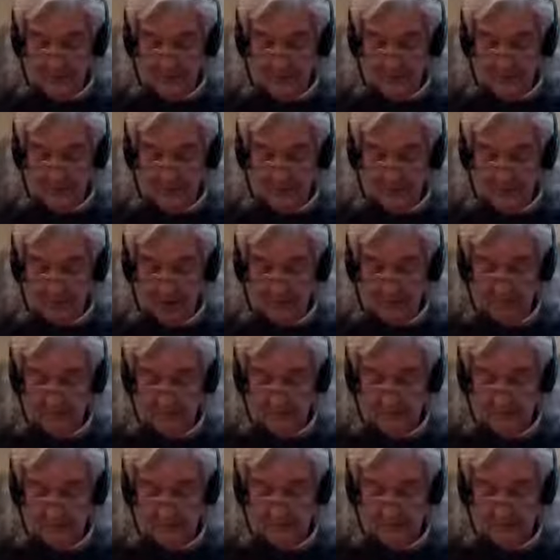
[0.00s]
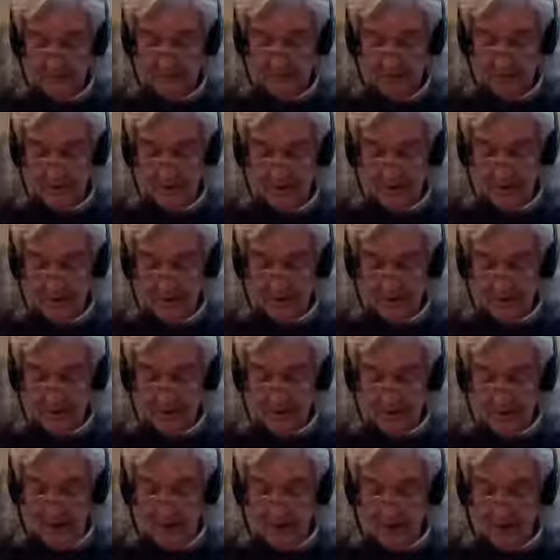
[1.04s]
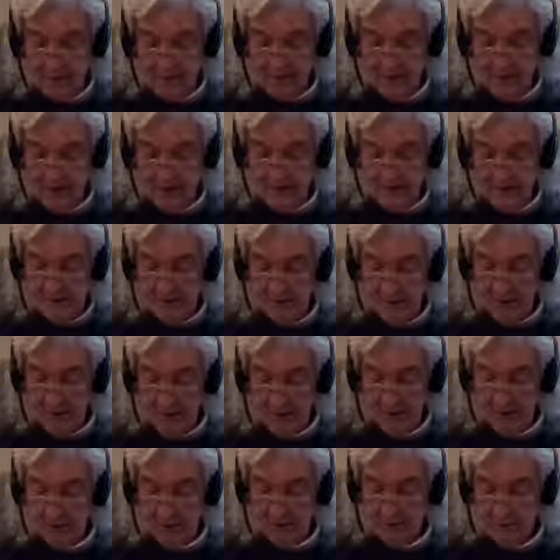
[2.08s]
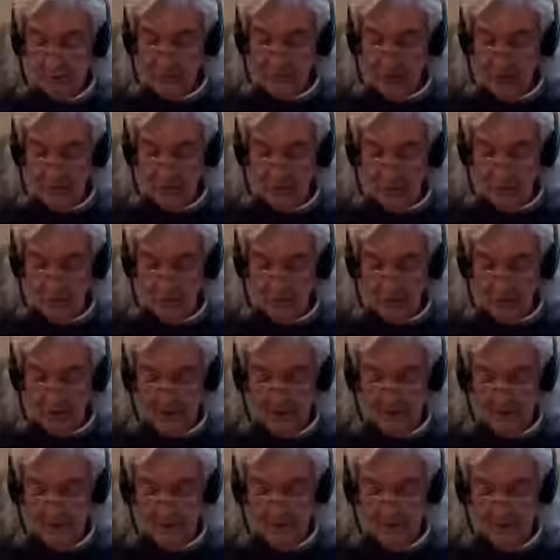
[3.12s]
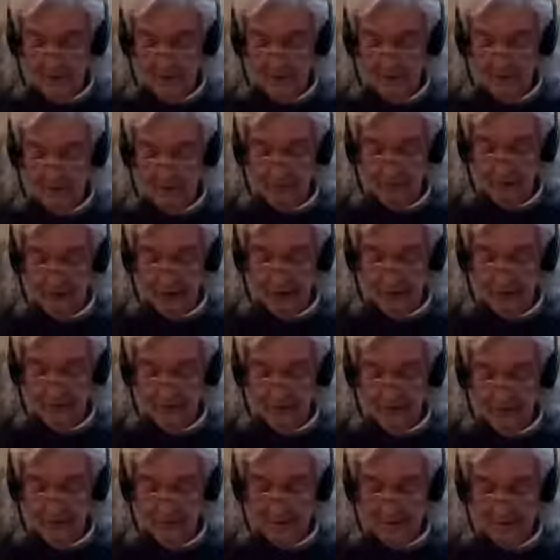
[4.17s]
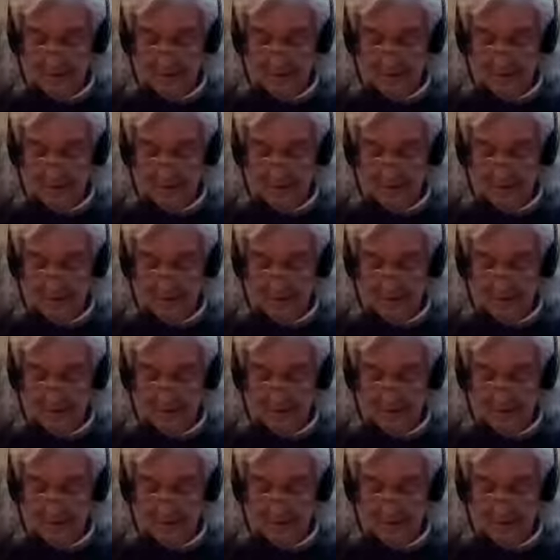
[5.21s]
of those people in history and in the present time who have brainwashed others into rebellion.